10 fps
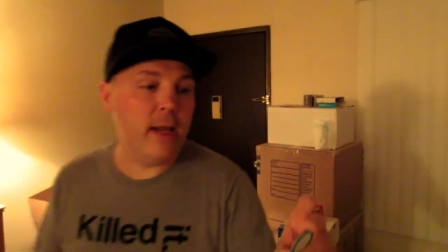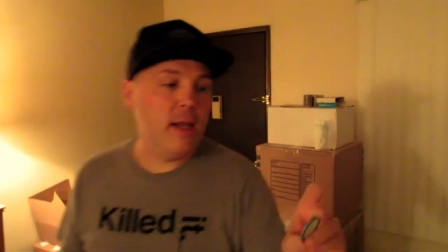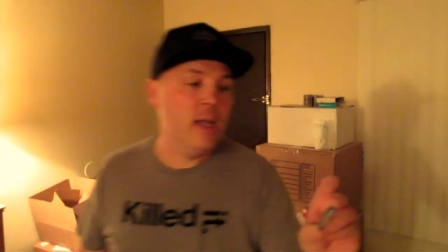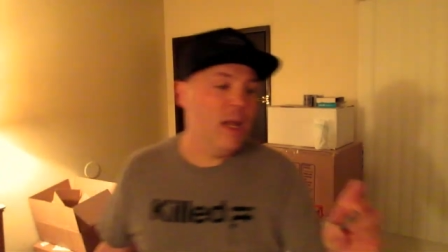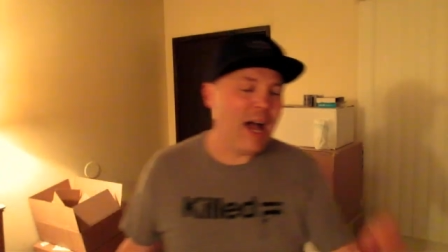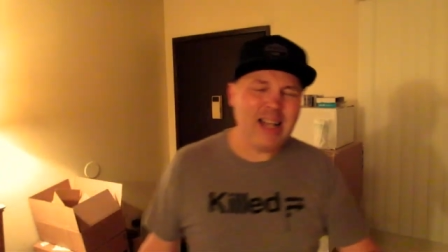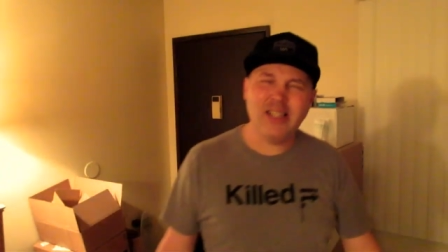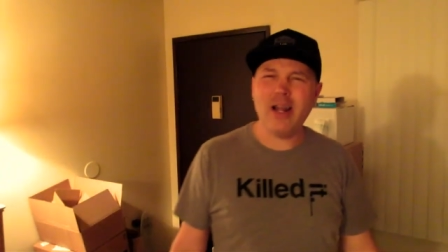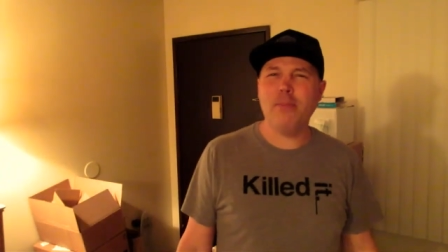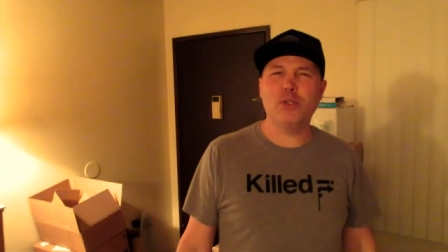it. I
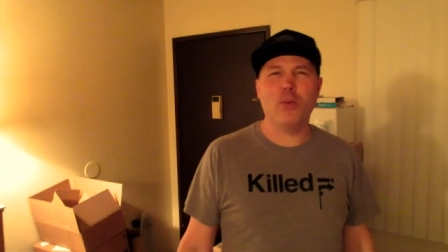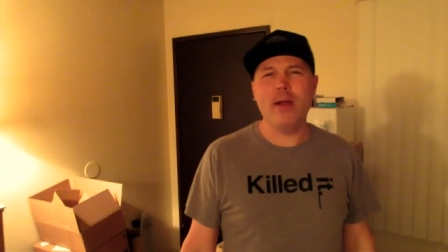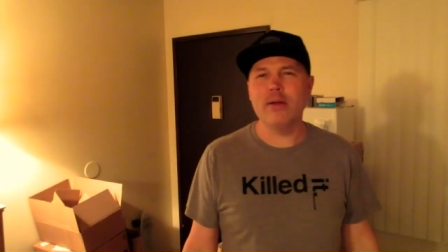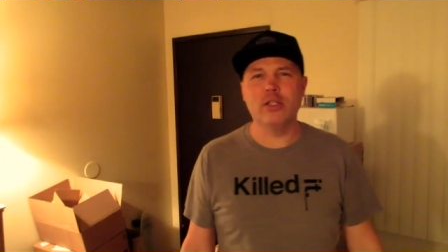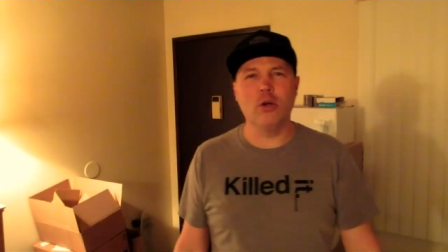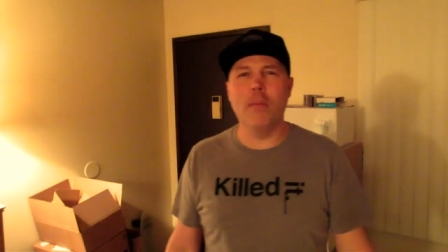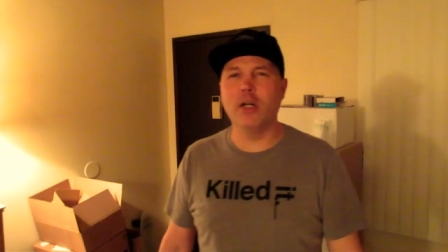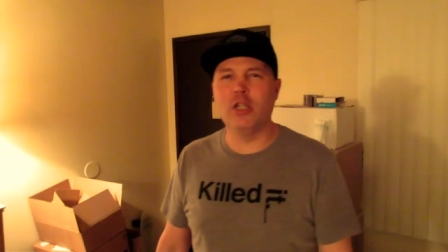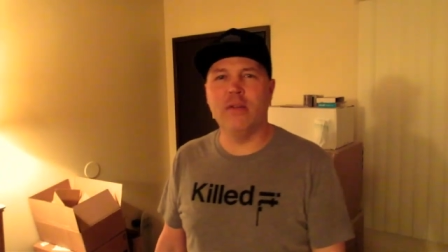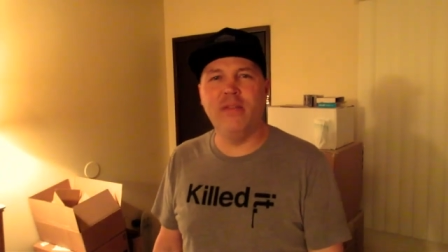stopped swearing so
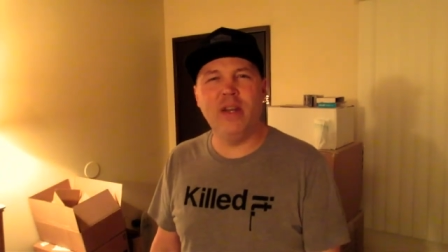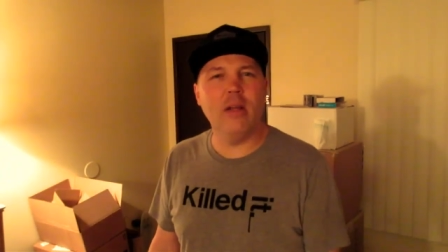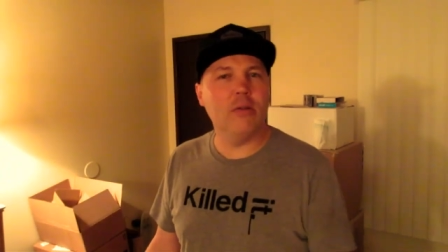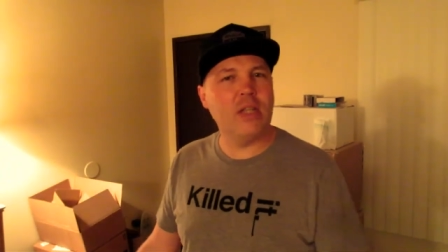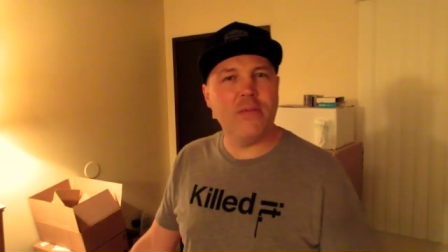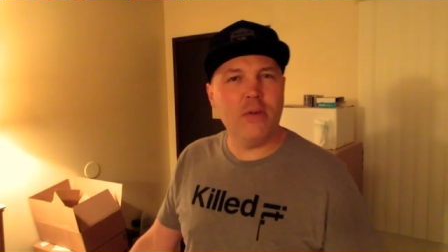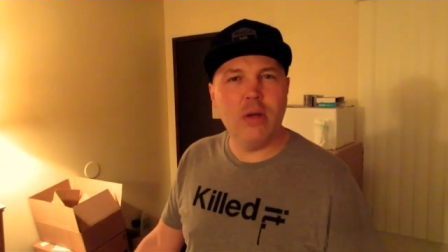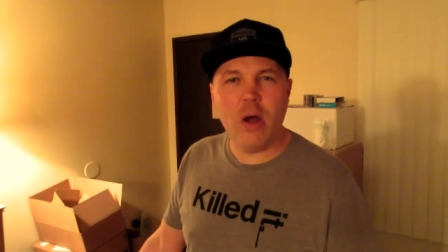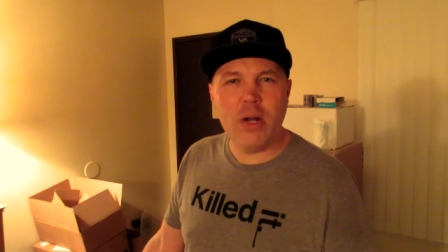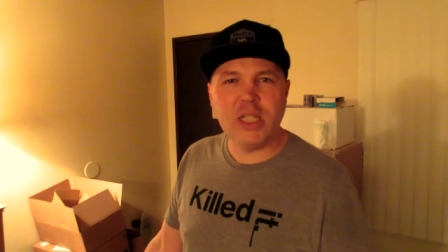much in the videos. Have you
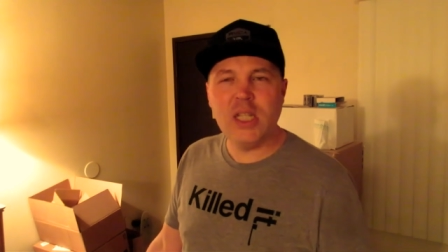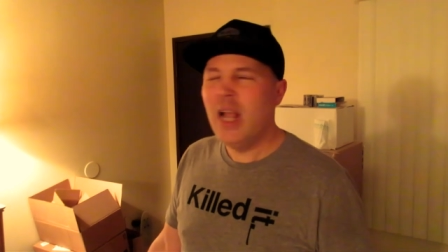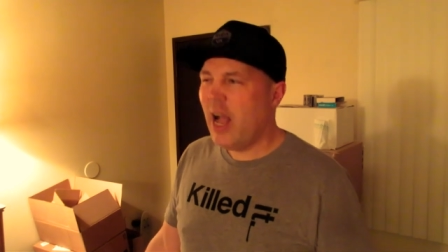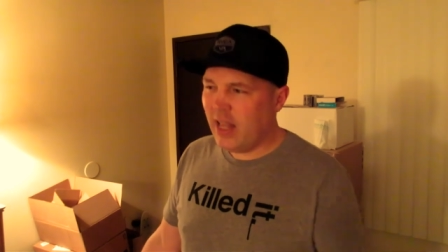noticed?